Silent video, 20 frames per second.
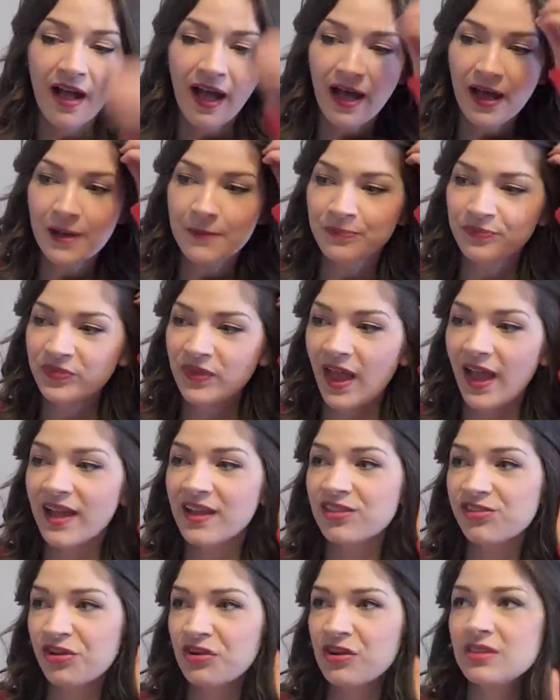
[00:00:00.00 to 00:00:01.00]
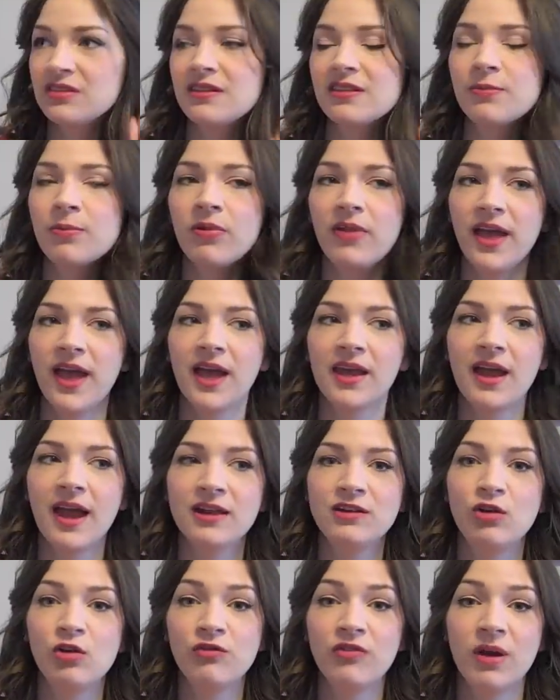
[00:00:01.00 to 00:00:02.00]
I started this plan
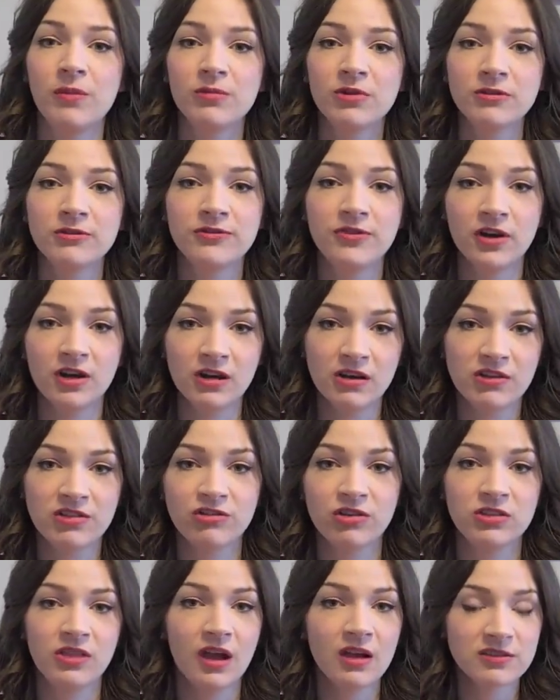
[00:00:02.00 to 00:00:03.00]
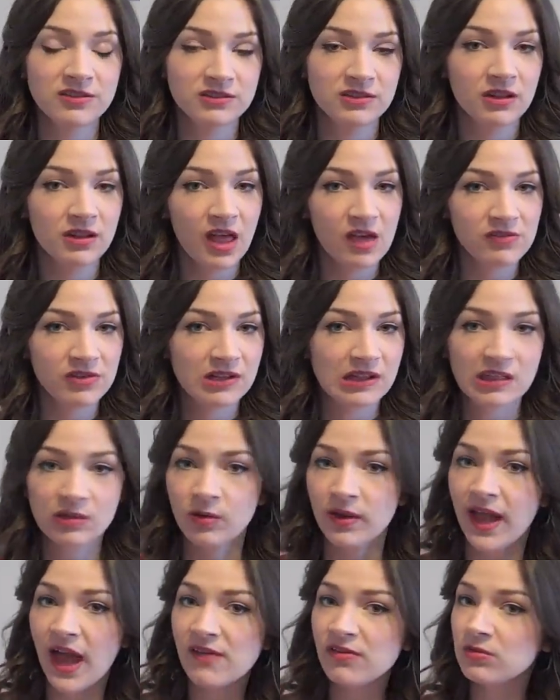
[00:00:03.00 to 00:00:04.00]
on November 1st, 2011,
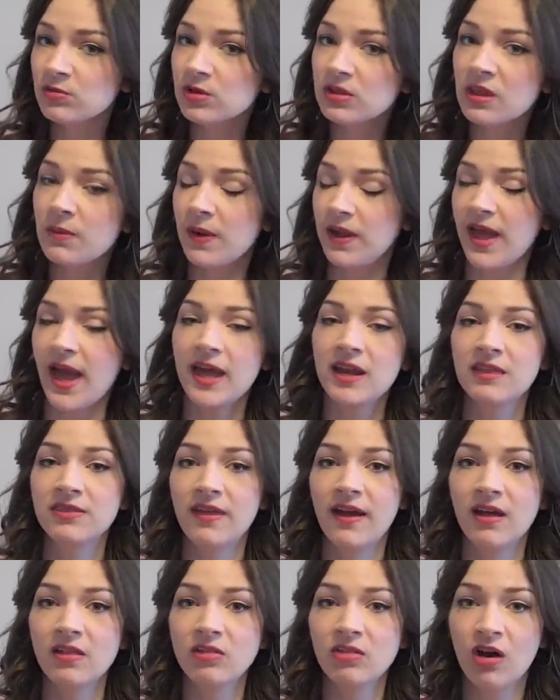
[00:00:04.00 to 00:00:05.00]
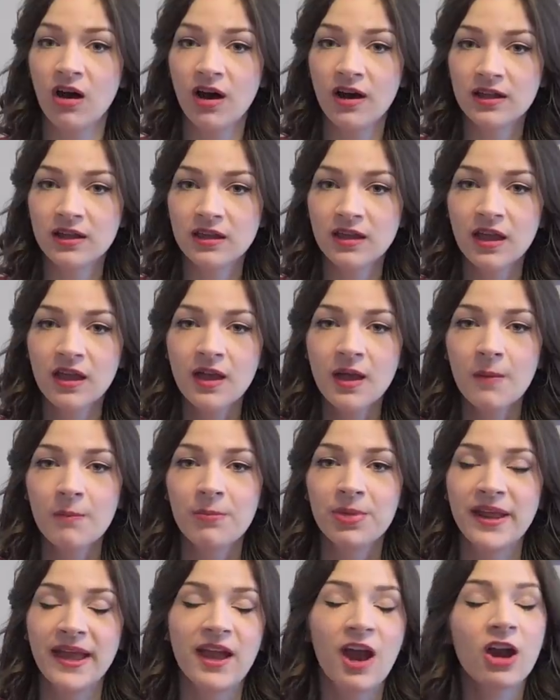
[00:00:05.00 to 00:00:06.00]
so I haven't really been at it that long,
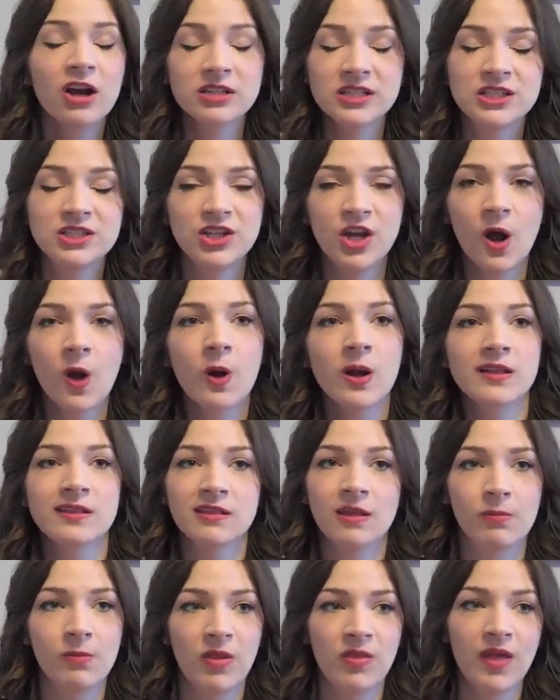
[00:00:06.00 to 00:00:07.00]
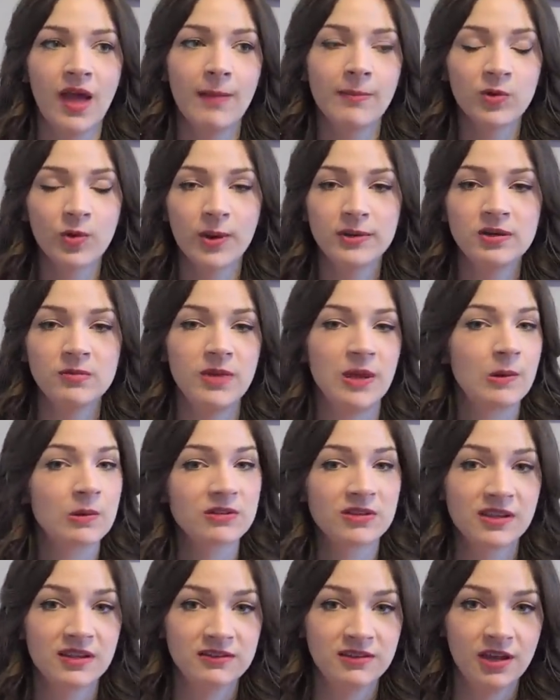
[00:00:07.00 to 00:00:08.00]
but I already know it's something that I'm going to be
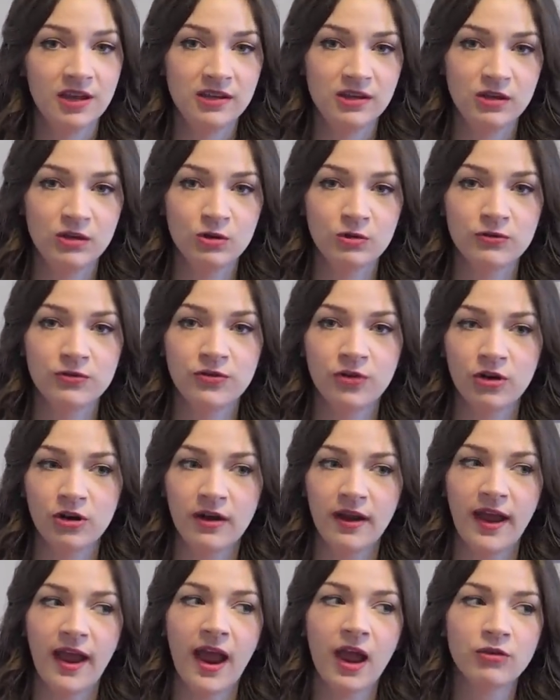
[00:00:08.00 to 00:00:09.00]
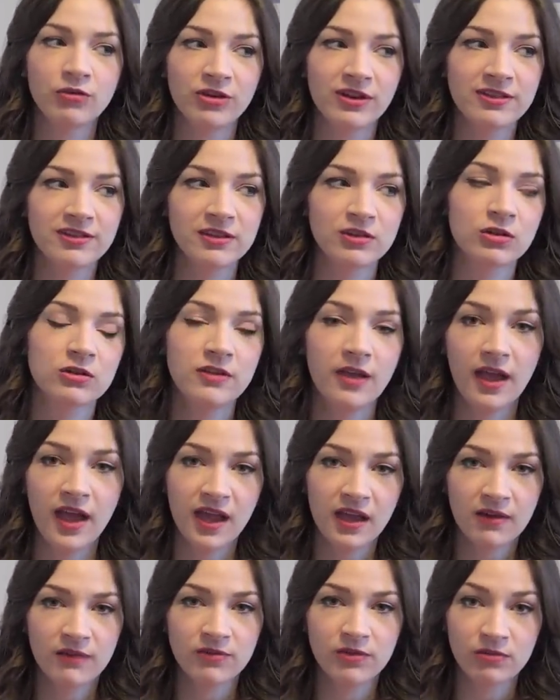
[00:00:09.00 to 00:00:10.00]
able to continue for every single
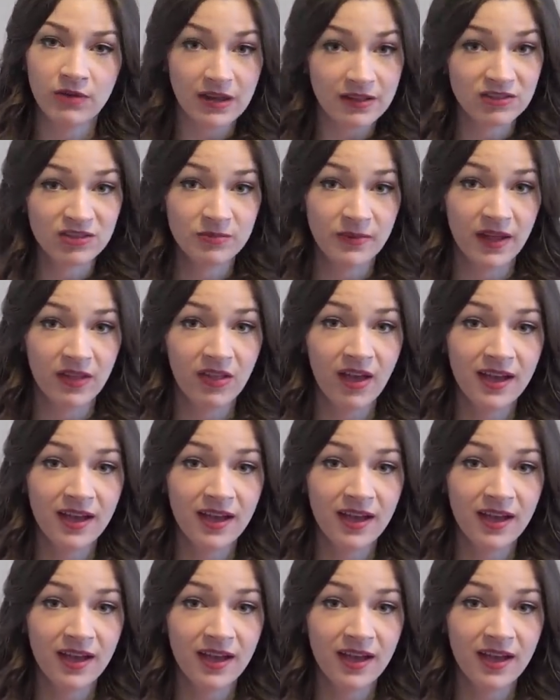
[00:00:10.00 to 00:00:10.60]
day of the rest of my